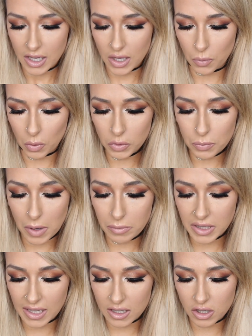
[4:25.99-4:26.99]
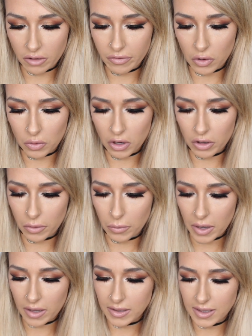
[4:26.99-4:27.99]
you won't be able to get into your phone
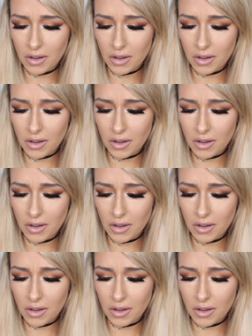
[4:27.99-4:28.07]
otherwise.